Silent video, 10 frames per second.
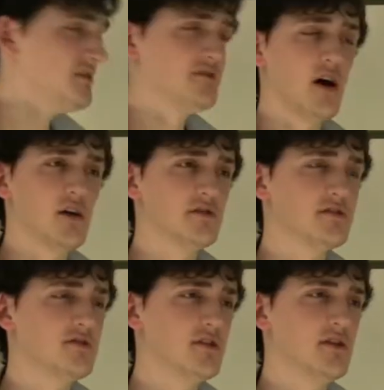So
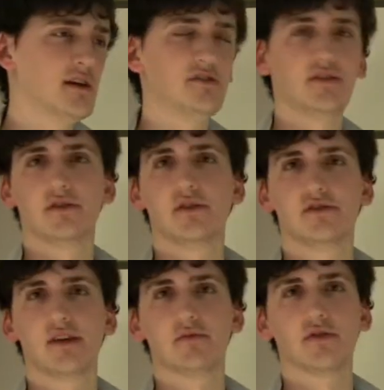to do this, you can do
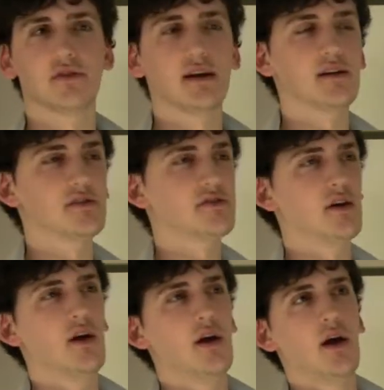several things.
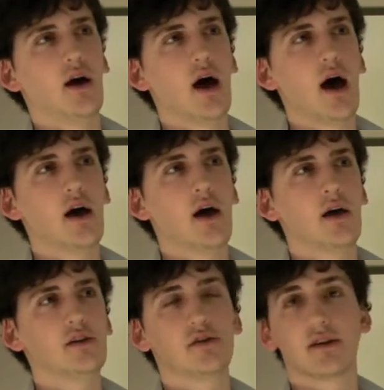
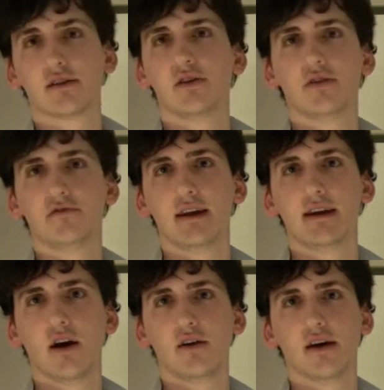You can include a
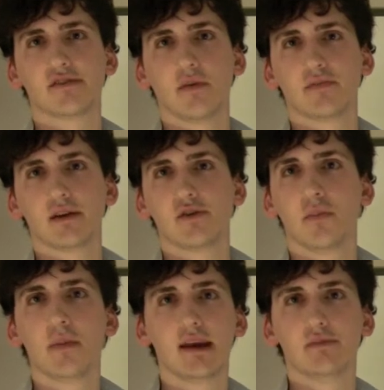video. That's something not
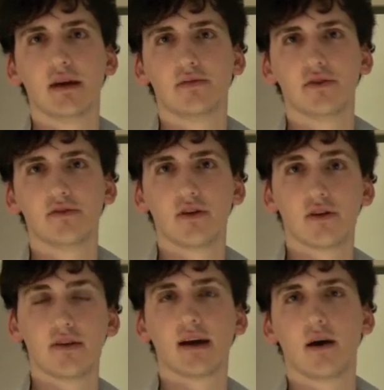many people are doing
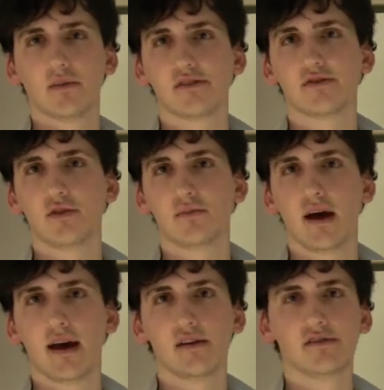on their coming soon
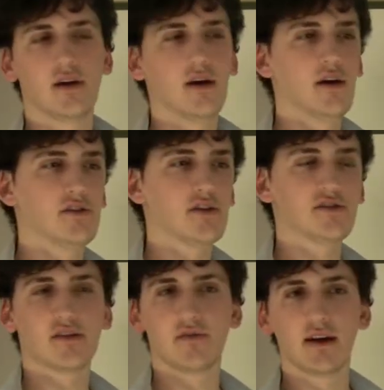page. So
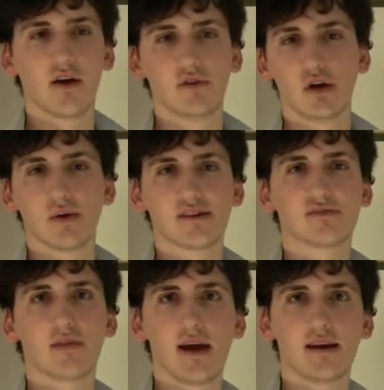just a video of you
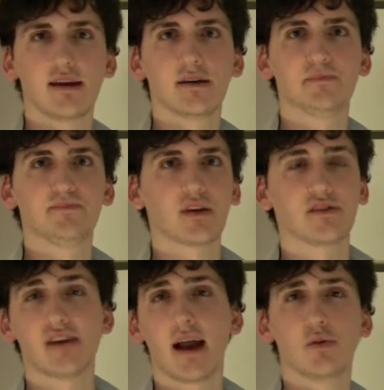explaining
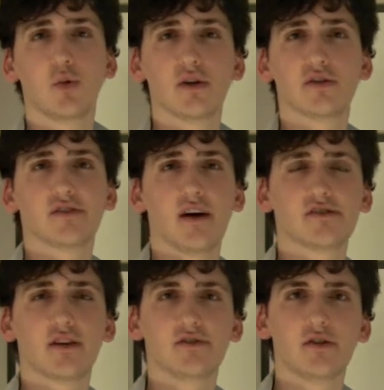exactly what your site's
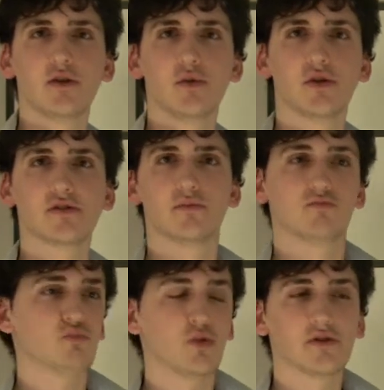going to do,
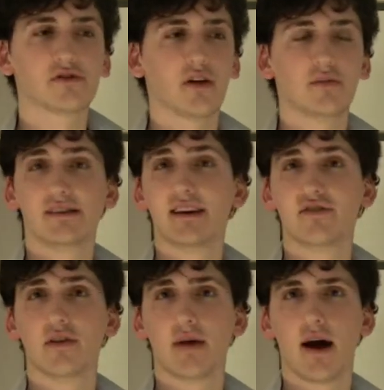what's going to be
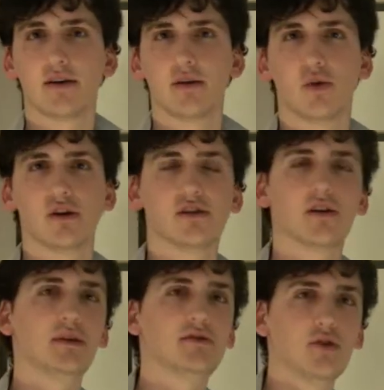different about it, what you're going
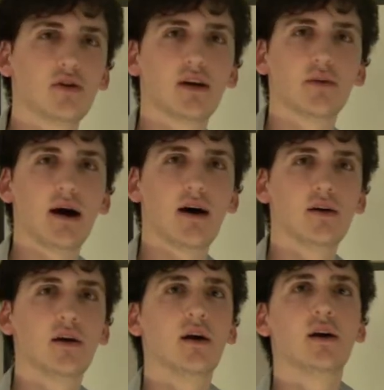to be talking
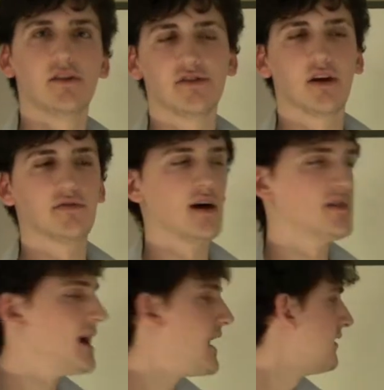about, stuff like
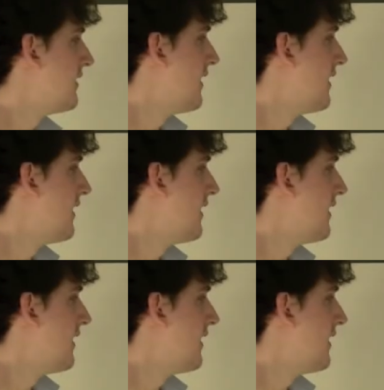that.